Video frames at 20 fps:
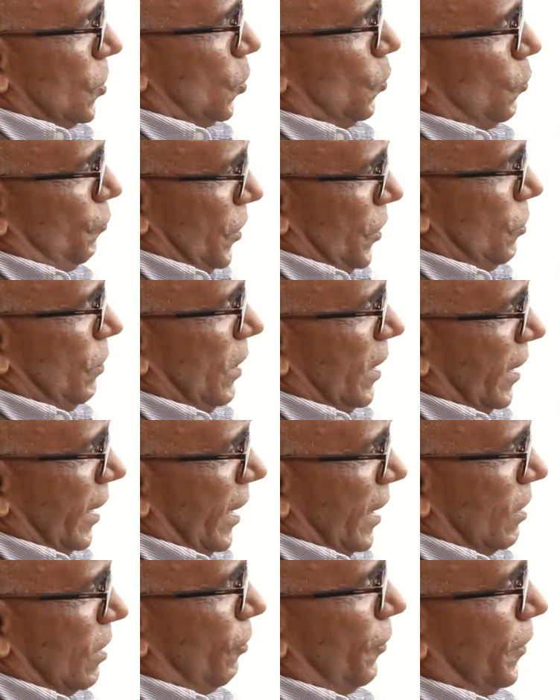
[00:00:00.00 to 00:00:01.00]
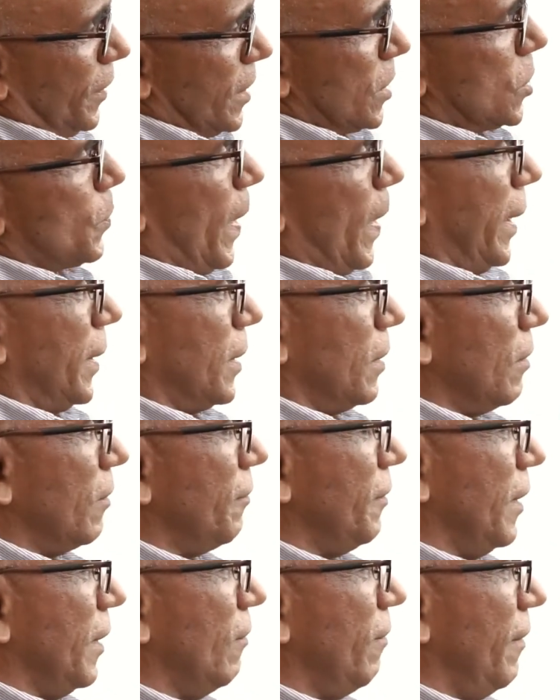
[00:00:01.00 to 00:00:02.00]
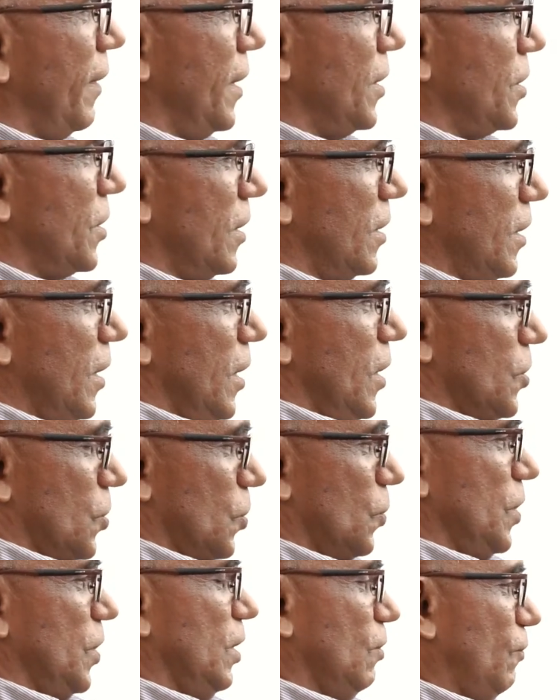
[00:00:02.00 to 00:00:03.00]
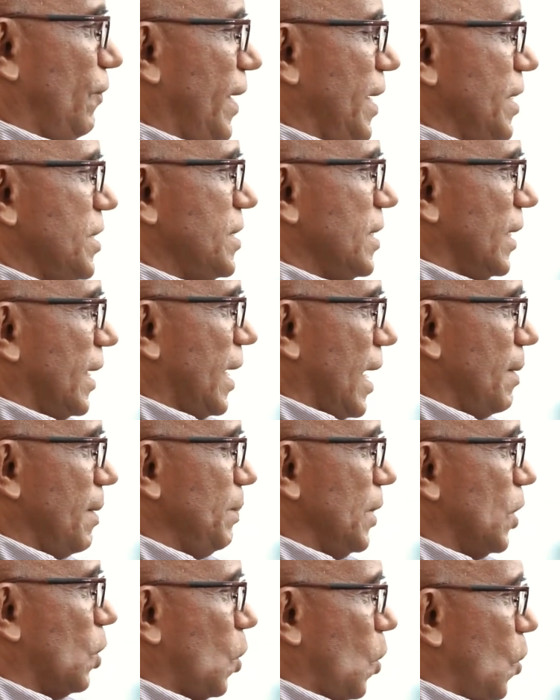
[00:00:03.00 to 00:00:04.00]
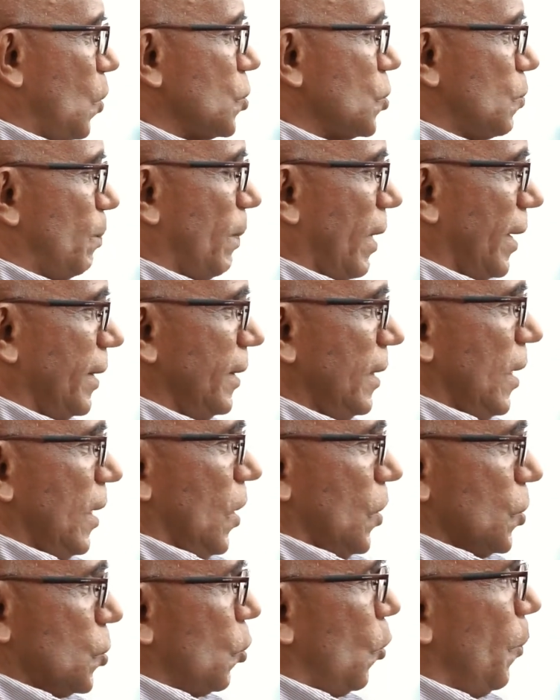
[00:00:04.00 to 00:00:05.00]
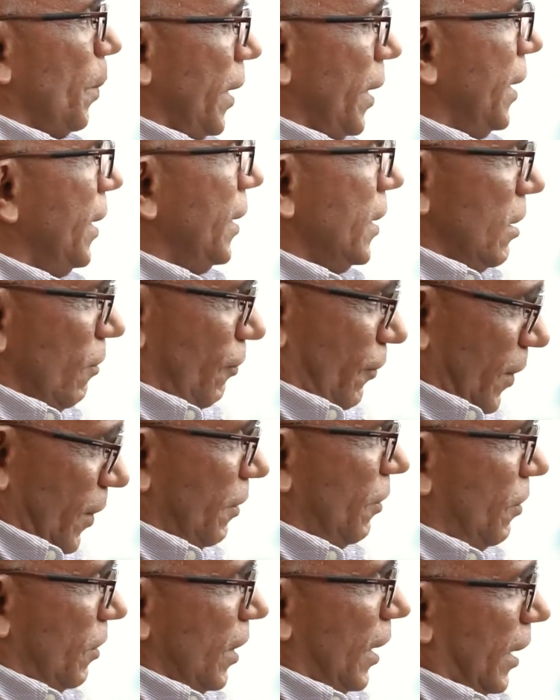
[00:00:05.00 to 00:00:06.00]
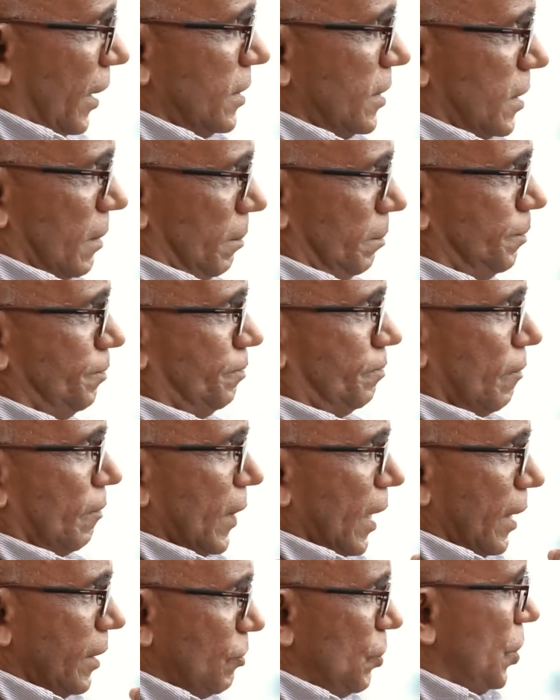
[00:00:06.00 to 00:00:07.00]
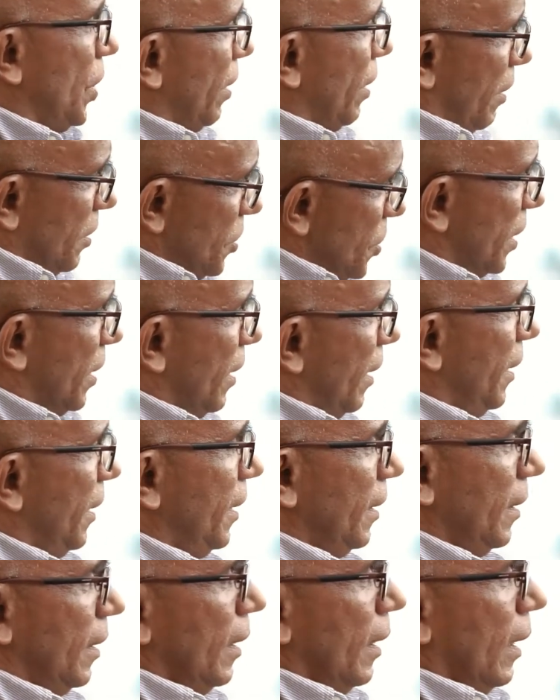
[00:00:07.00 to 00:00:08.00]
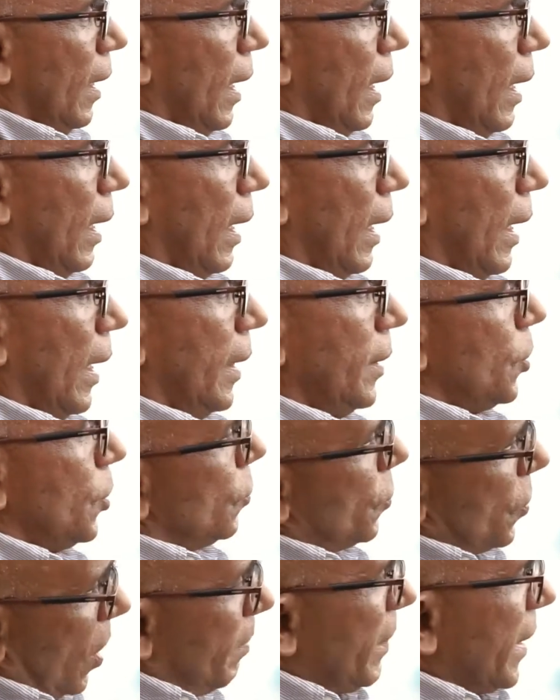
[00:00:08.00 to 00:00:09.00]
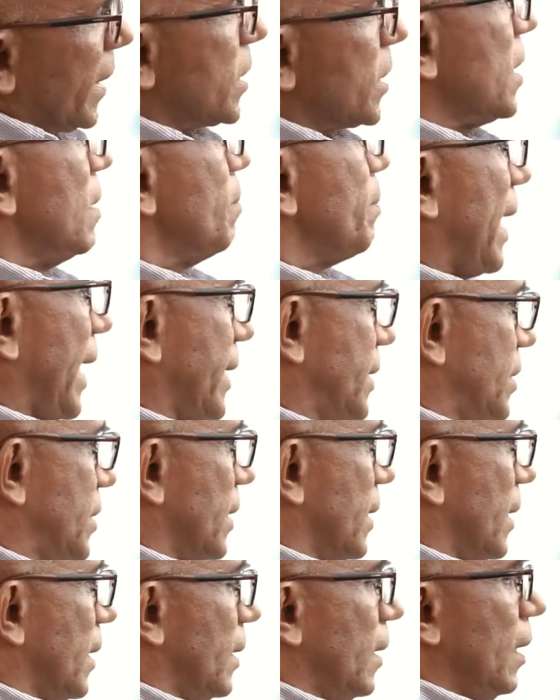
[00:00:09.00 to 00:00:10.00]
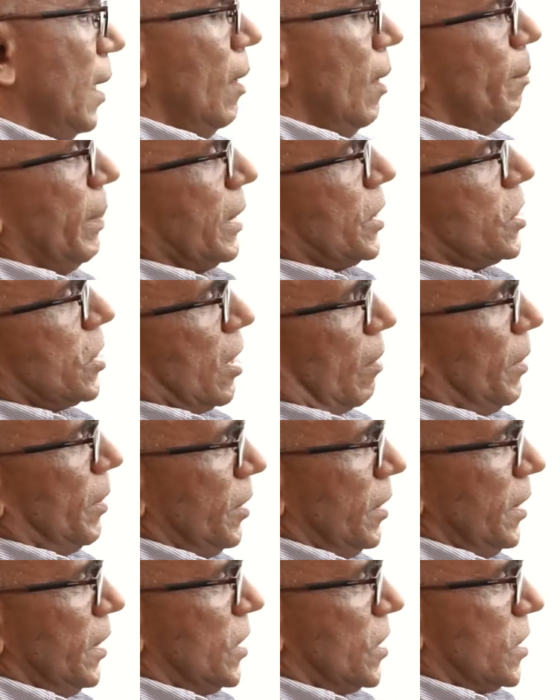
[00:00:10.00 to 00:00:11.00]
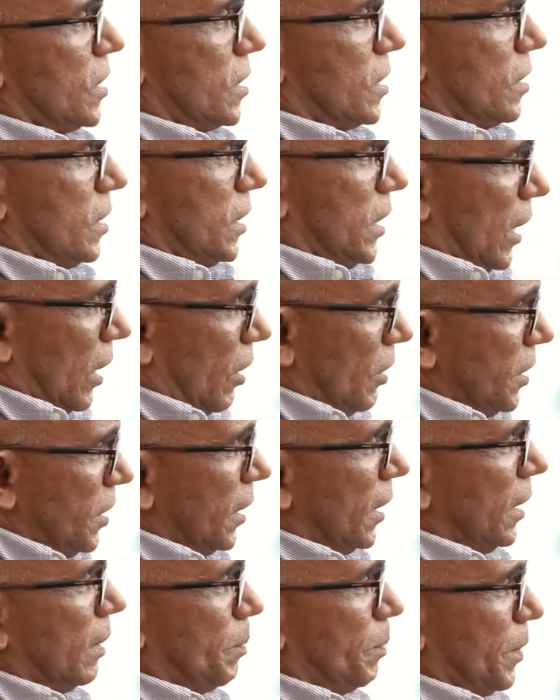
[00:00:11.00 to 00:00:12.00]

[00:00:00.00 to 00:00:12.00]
so which will create a further spiral of inflation. So the inflation can be caused by so many different things theoretically and to some extent practically. But some of these theoretical